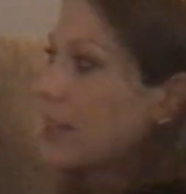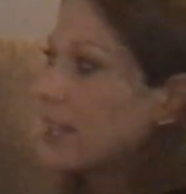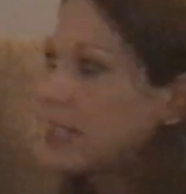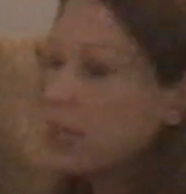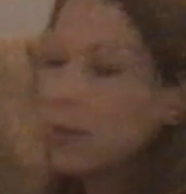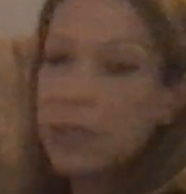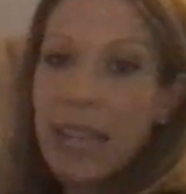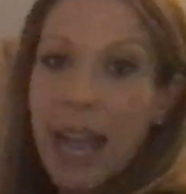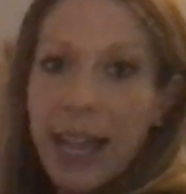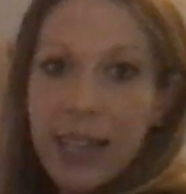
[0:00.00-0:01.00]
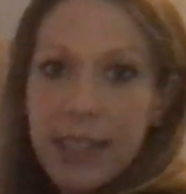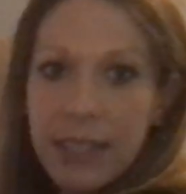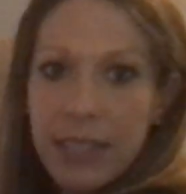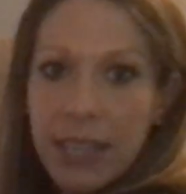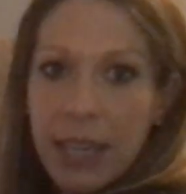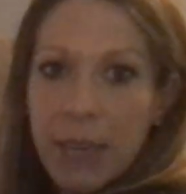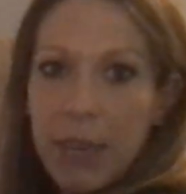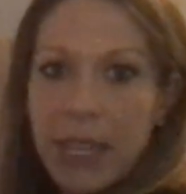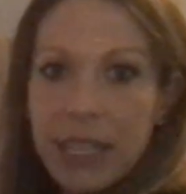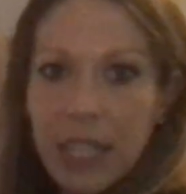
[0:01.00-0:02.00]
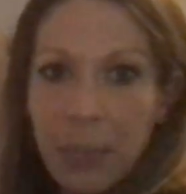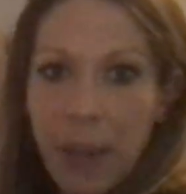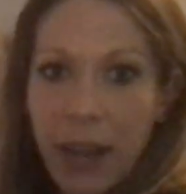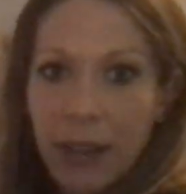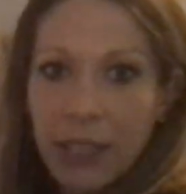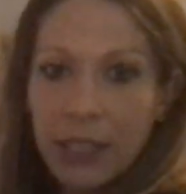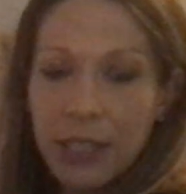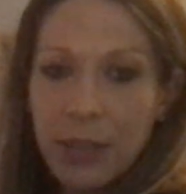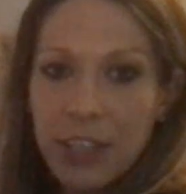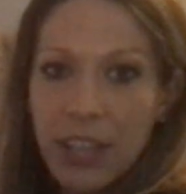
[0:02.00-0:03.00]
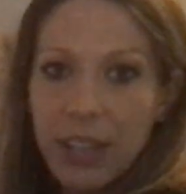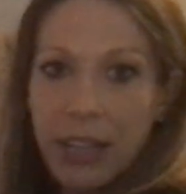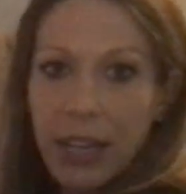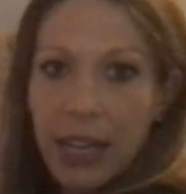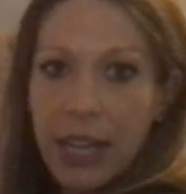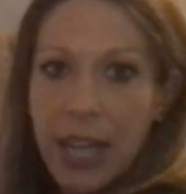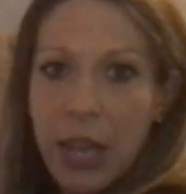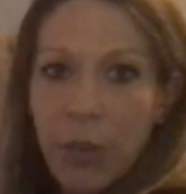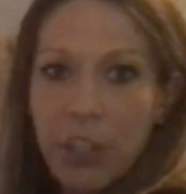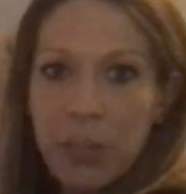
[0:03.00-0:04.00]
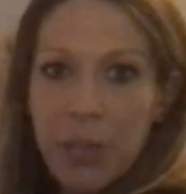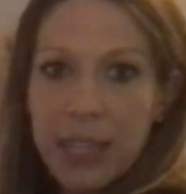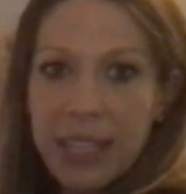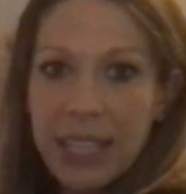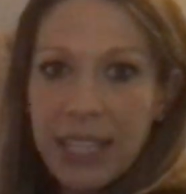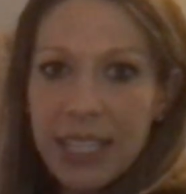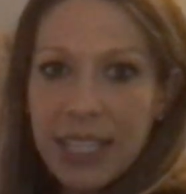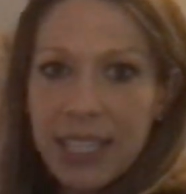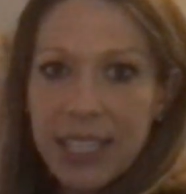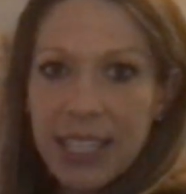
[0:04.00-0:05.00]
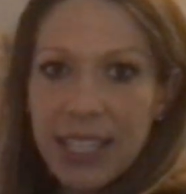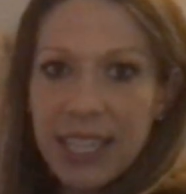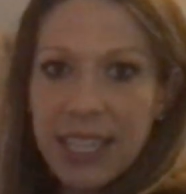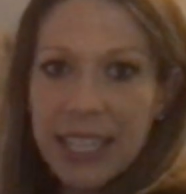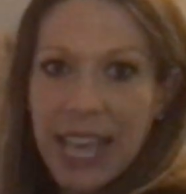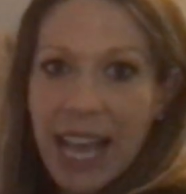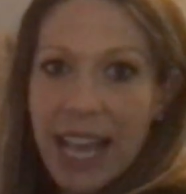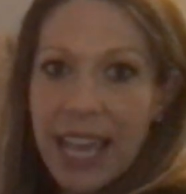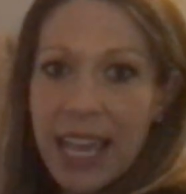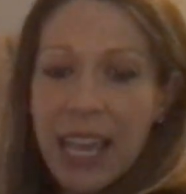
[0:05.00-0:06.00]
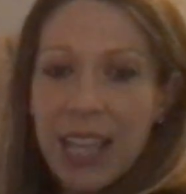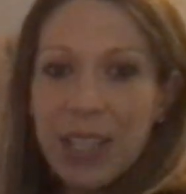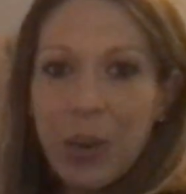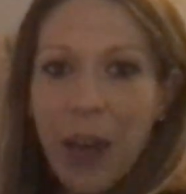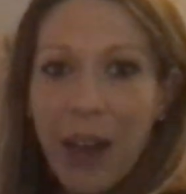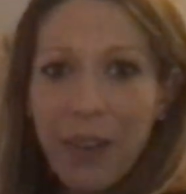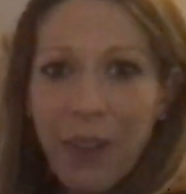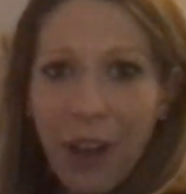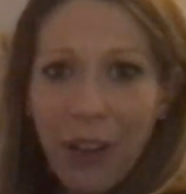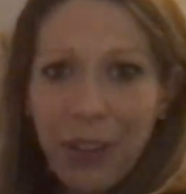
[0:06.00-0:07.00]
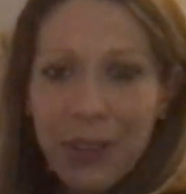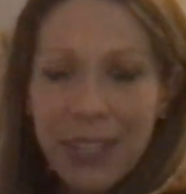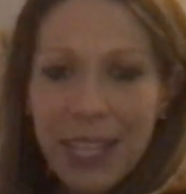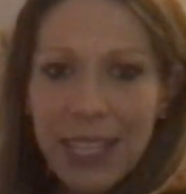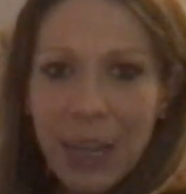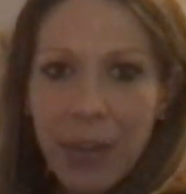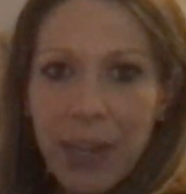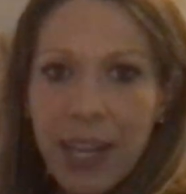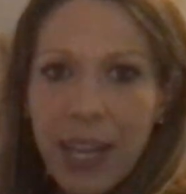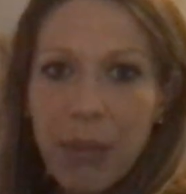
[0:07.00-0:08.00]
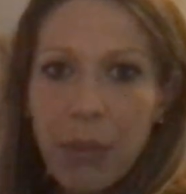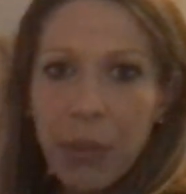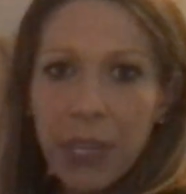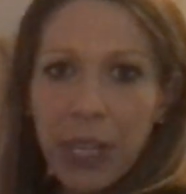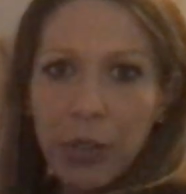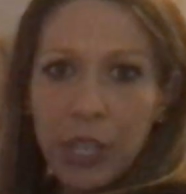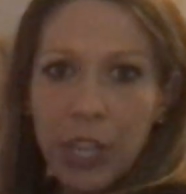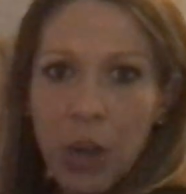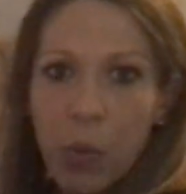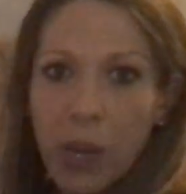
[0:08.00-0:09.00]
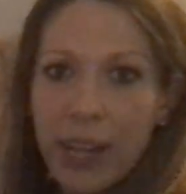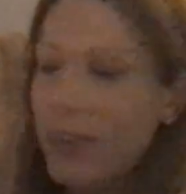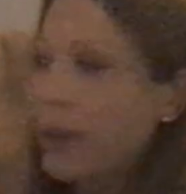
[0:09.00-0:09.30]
these two sides because they're parallel to each other, which means this distance is the height. So out of all those things that we need, we really only know one of